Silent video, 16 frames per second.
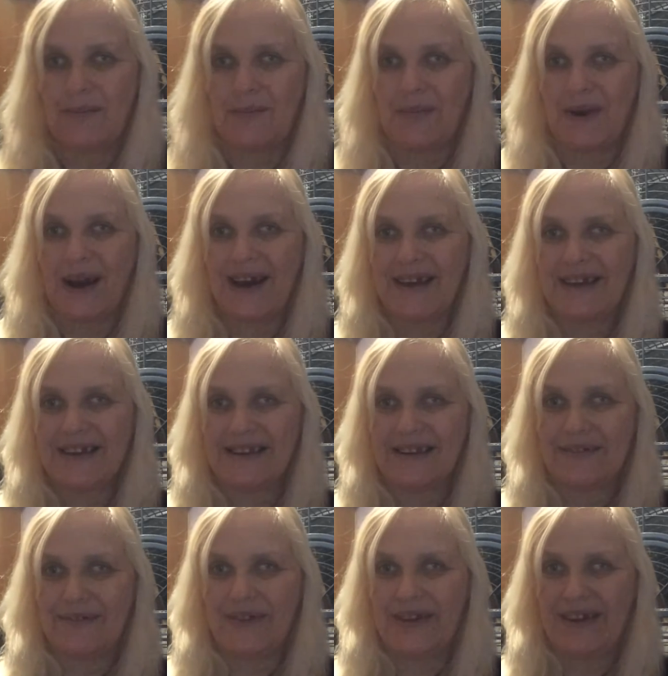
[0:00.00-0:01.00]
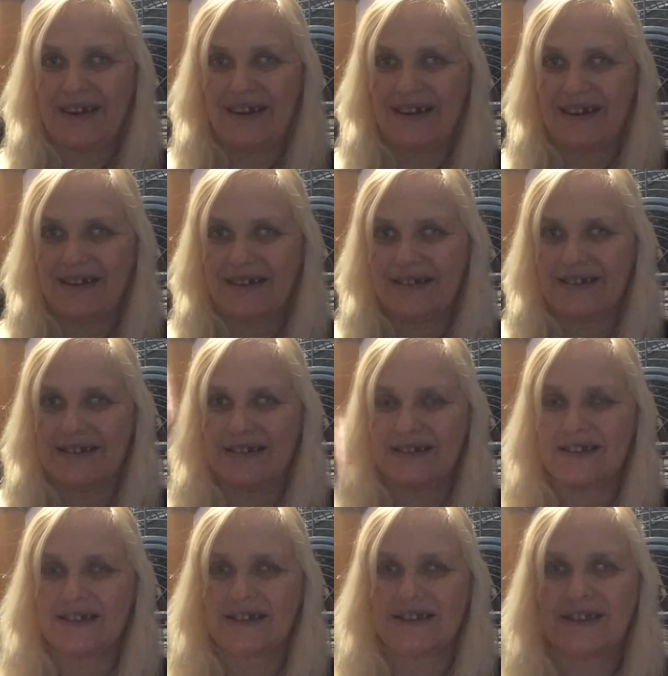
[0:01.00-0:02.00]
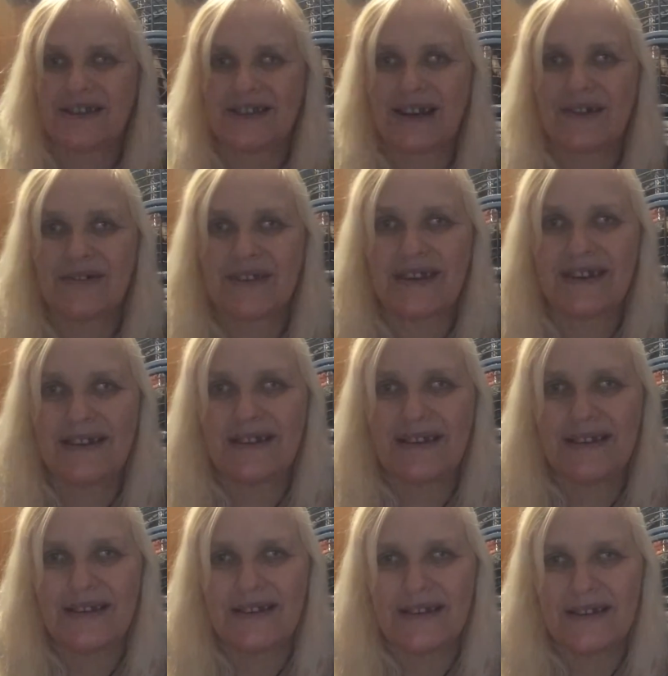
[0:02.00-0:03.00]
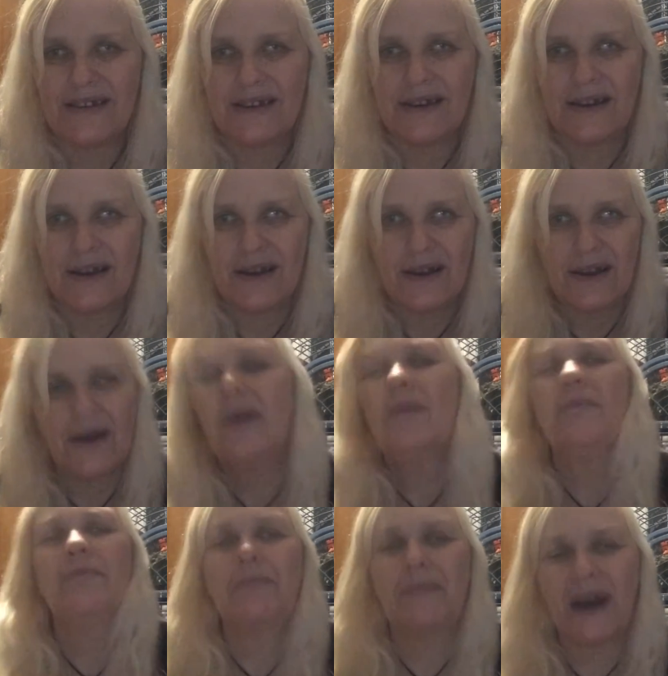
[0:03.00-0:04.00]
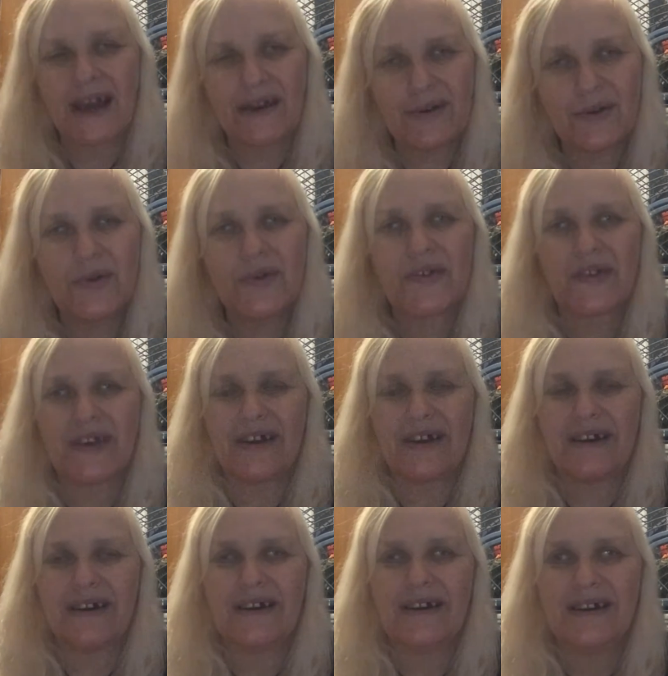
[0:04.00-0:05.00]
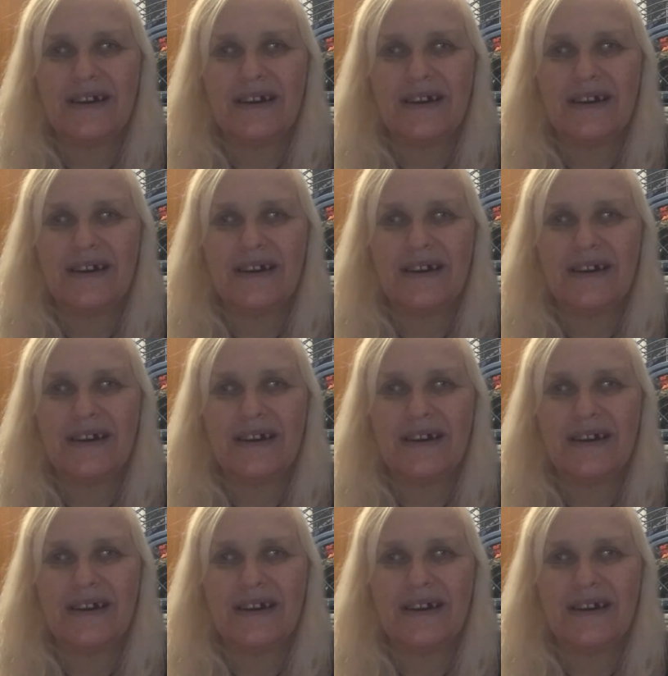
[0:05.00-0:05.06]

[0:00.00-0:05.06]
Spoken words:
Bye, Olivia, she shouted. Bye, Rosa.